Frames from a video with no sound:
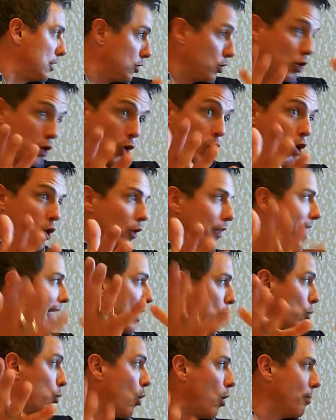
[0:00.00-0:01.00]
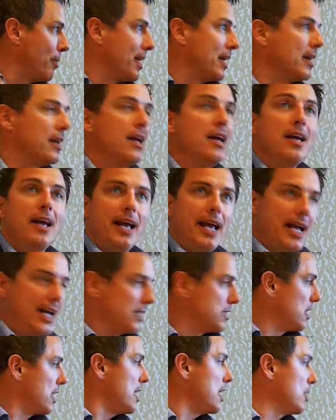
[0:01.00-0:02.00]
girl, that woman,
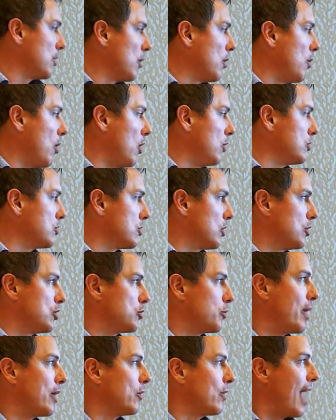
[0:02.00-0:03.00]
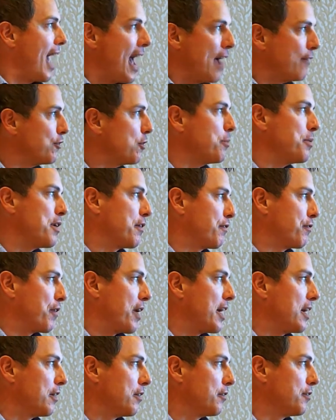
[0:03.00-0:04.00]
is a hero also. So I don't have to be
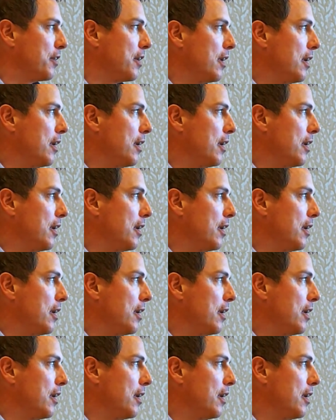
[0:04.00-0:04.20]
afraid of,